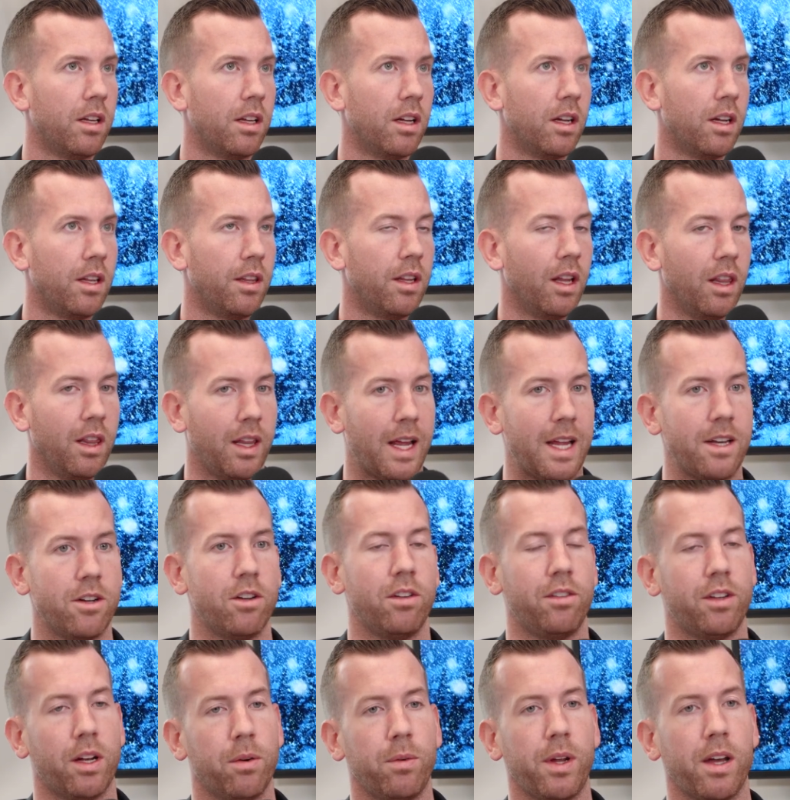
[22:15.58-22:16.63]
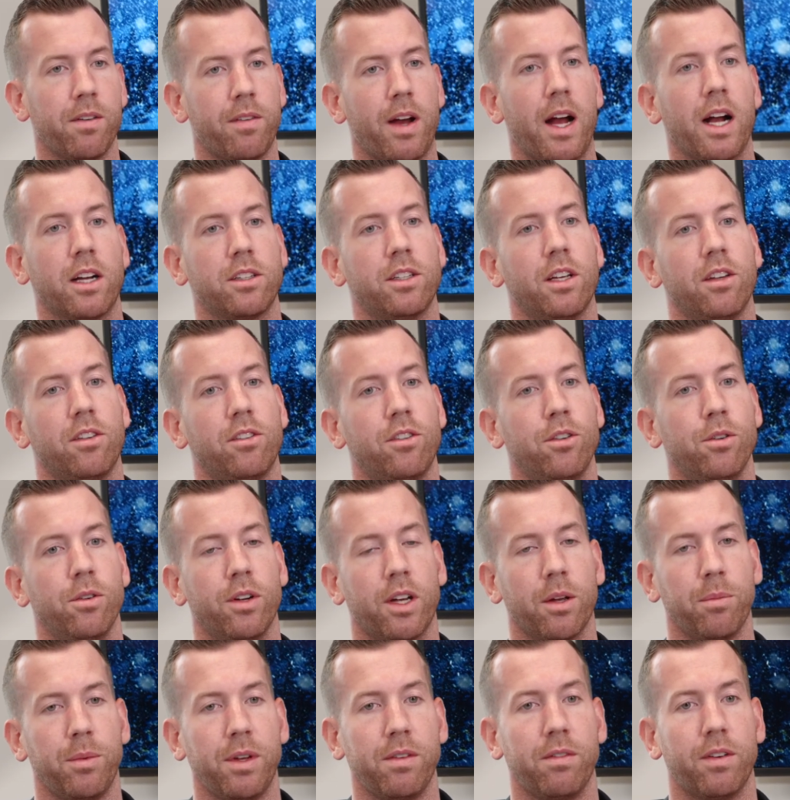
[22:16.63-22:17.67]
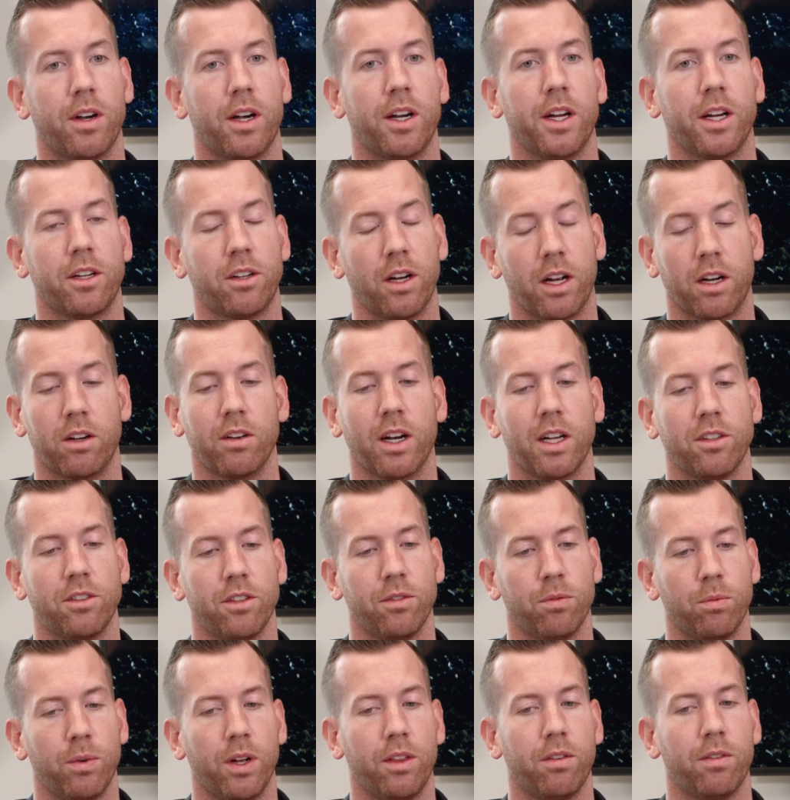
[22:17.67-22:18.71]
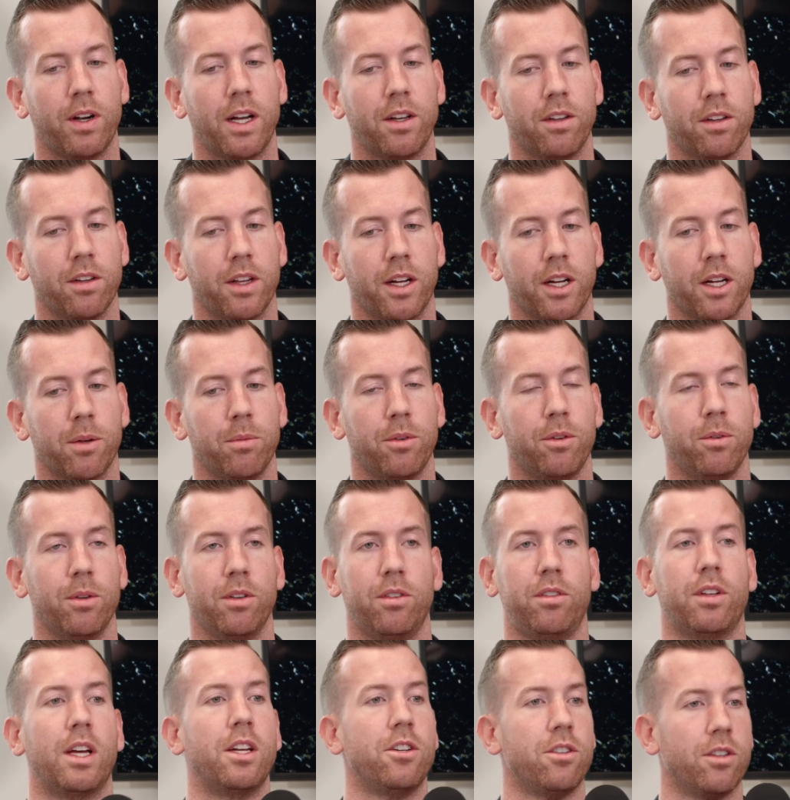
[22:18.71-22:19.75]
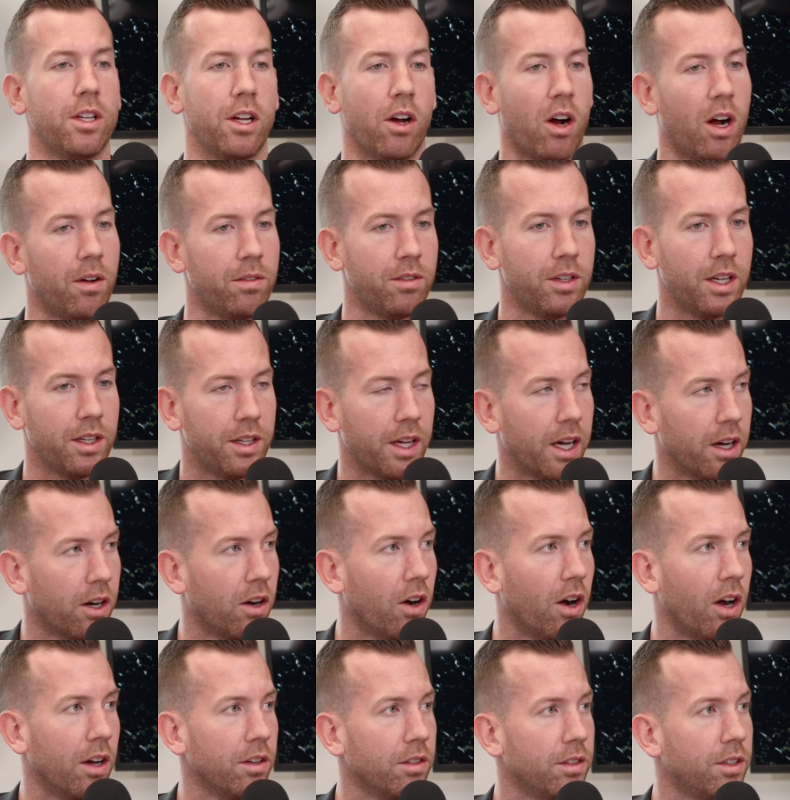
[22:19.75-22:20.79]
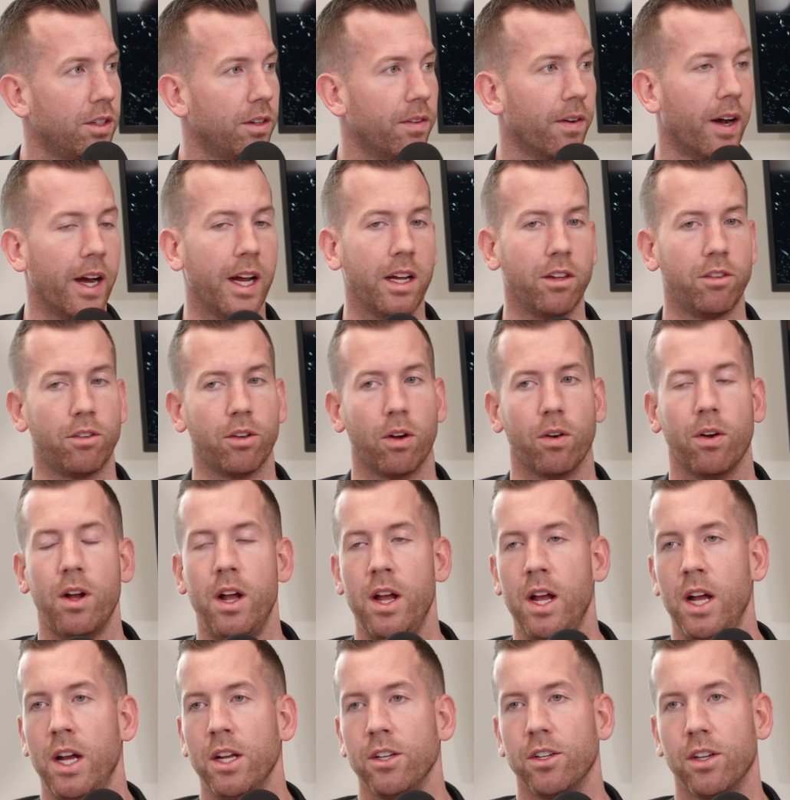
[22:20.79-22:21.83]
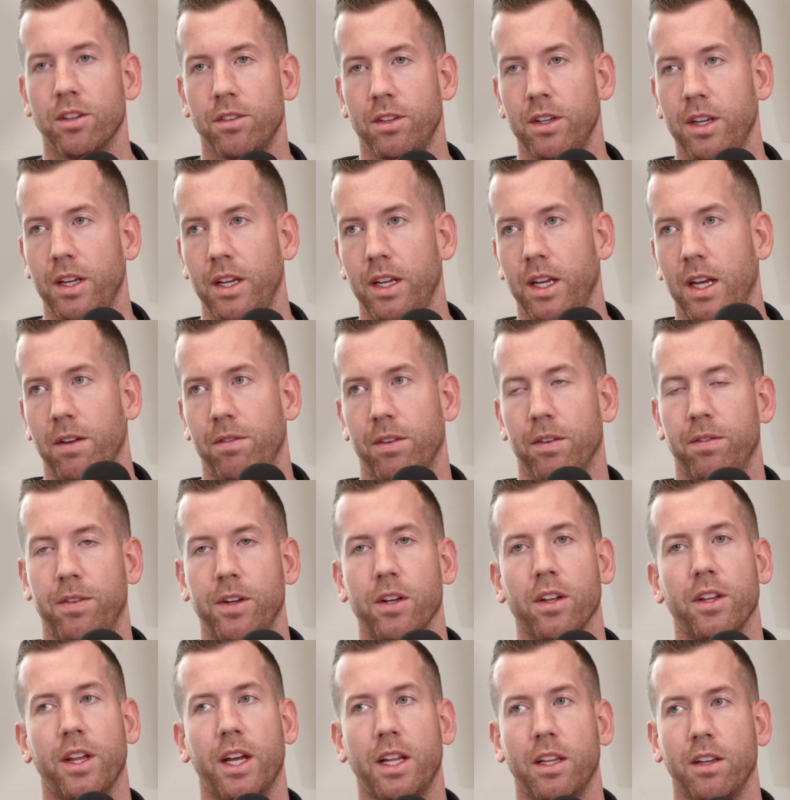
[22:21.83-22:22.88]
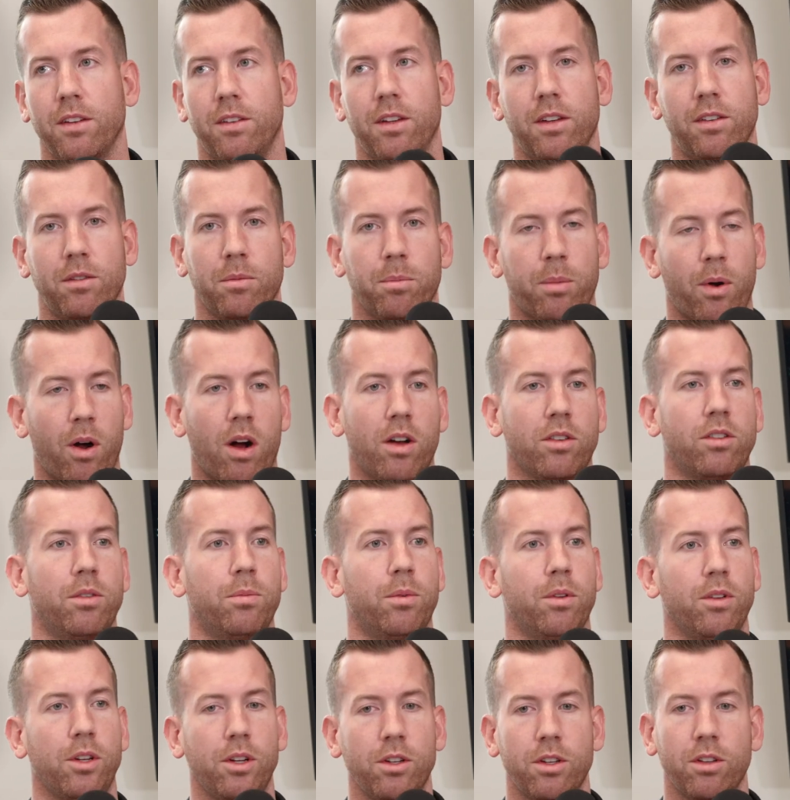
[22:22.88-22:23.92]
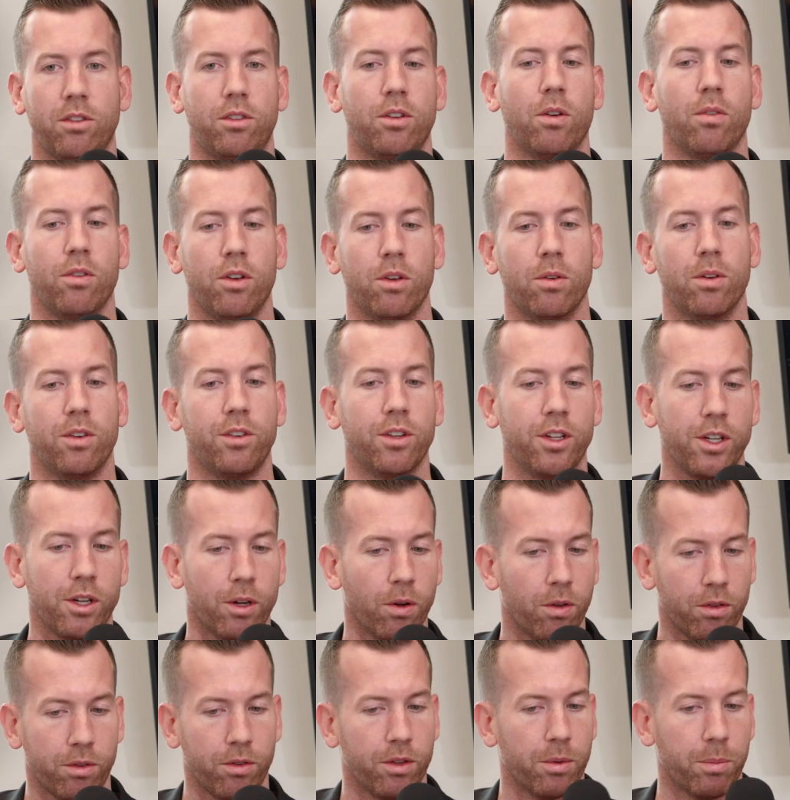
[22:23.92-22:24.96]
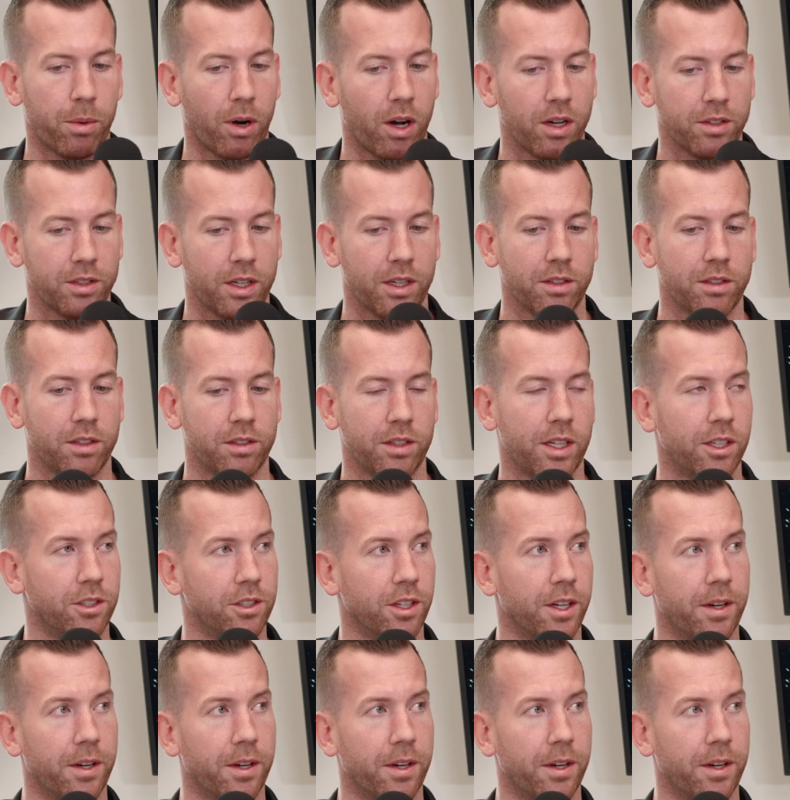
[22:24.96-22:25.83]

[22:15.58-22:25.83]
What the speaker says: the lenders that we have access to can be very aggressive with rental income to essentially offset that cost, right? So just if you're feeling like this isn't possible, you just don't know until you go through the process, essentially.